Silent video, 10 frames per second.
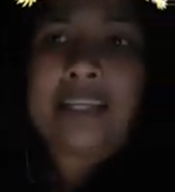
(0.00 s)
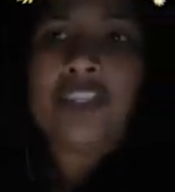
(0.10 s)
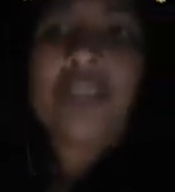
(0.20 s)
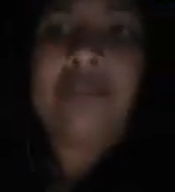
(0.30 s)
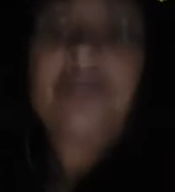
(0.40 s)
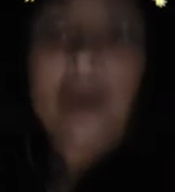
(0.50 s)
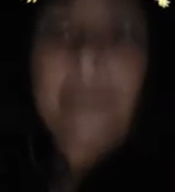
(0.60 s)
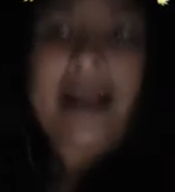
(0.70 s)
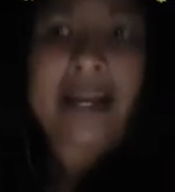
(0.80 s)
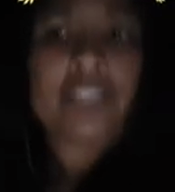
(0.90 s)
she gives you a
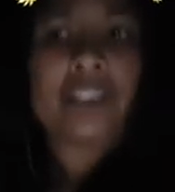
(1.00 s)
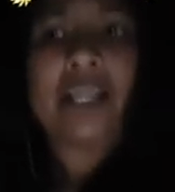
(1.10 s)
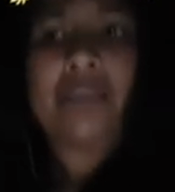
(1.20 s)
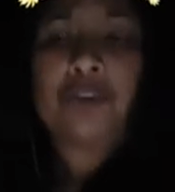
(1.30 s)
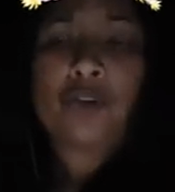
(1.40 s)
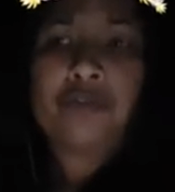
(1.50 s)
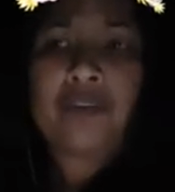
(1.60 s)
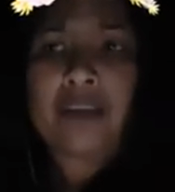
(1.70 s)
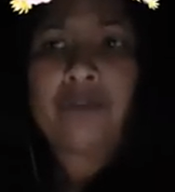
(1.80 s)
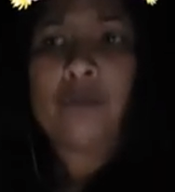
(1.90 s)
package deal if you do
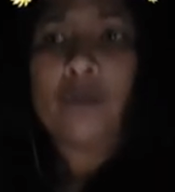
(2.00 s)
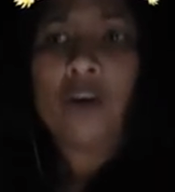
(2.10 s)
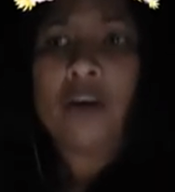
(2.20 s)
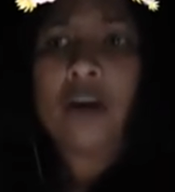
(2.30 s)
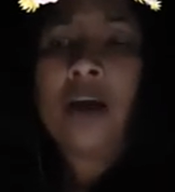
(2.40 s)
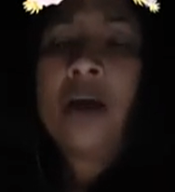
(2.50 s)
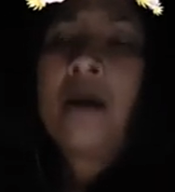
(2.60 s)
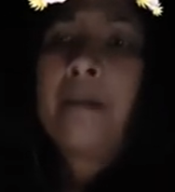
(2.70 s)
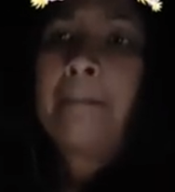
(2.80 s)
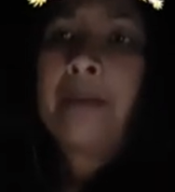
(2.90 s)
5 or more.
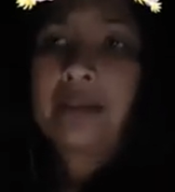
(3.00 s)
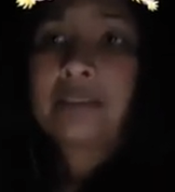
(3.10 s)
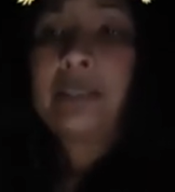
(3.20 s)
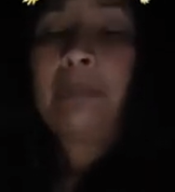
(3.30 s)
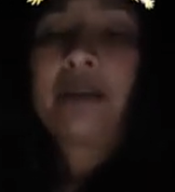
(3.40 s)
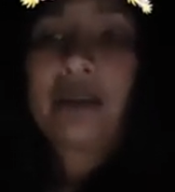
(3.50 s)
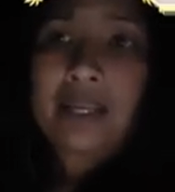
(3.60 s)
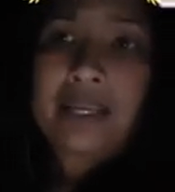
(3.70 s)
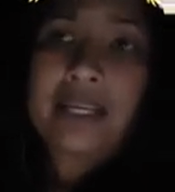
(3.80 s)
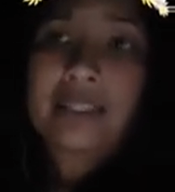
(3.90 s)
But
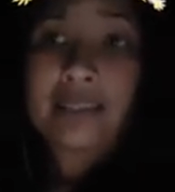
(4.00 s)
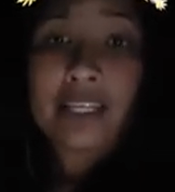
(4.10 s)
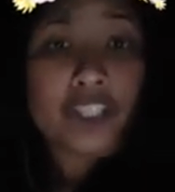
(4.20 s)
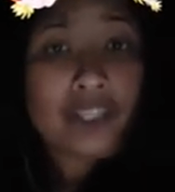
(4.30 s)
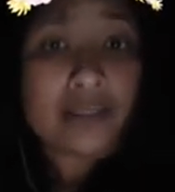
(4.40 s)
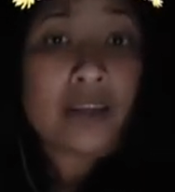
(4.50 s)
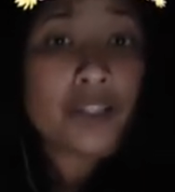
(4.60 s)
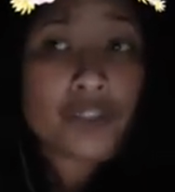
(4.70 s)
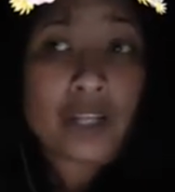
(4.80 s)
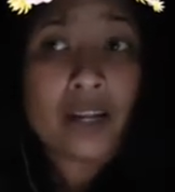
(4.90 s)
typically each session is
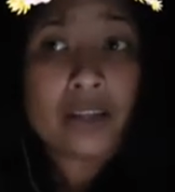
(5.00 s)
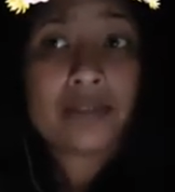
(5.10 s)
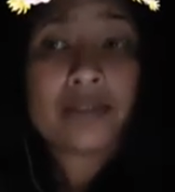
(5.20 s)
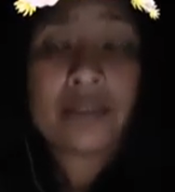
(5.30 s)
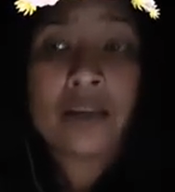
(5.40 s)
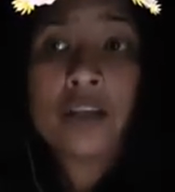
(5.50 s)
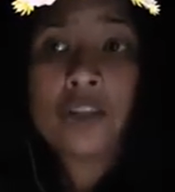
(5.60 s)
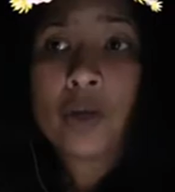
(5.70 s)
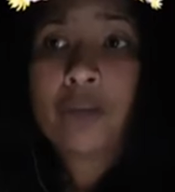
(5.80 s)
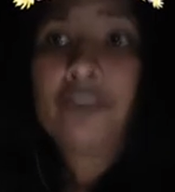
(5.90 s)

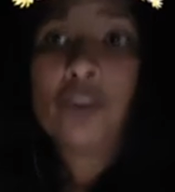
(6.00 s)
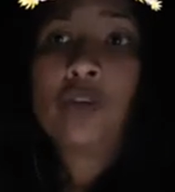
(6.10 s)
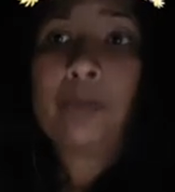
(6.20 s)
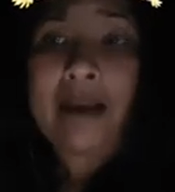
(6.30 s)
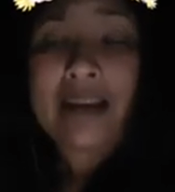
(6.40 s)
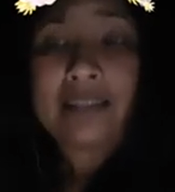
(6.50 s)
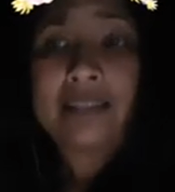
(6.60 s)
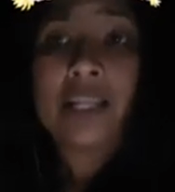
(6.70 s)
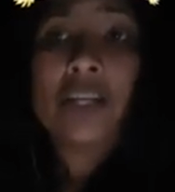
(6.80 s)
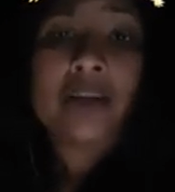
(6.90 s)
$100. So if you do the package
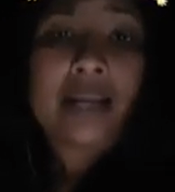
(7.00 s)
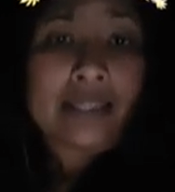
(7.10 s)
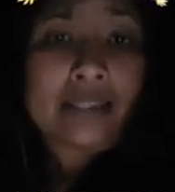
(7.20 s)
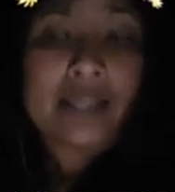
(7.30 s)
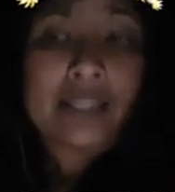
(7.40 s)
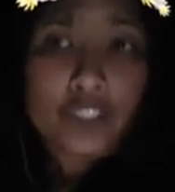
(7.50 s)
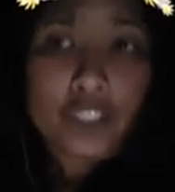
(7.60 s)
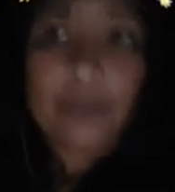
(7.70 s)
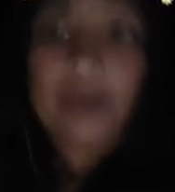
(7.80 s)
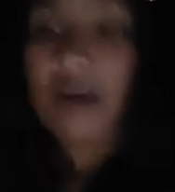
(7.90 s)
deal, you'll get a little
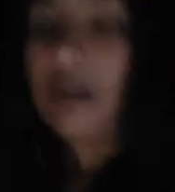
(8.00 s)
cheaper.